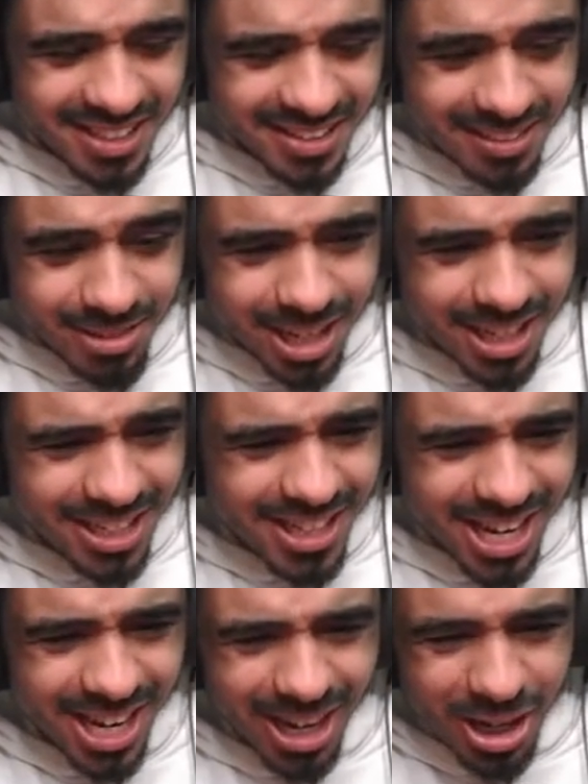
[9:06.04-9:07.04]
Oh
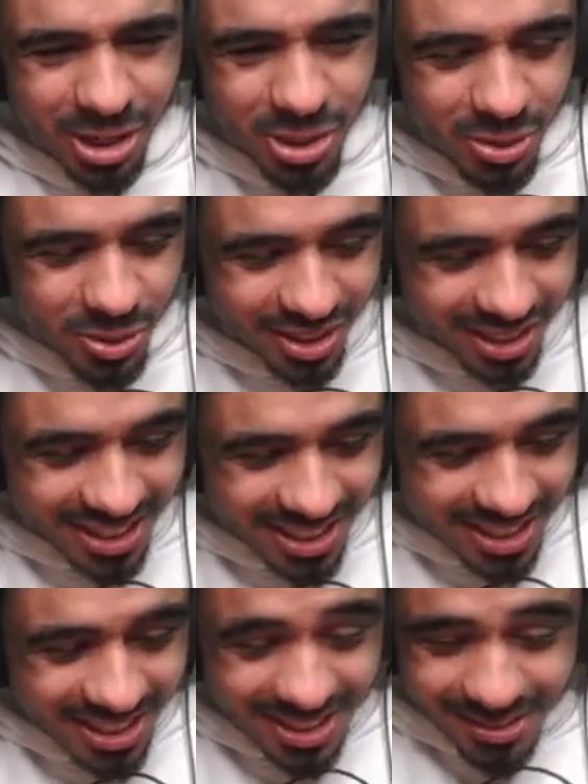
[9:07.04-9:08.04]
no!
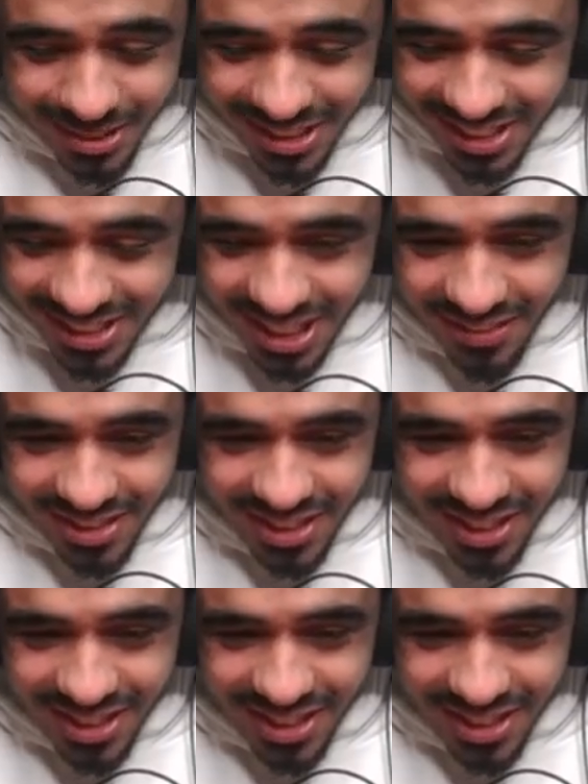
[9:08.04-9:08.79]
We did 70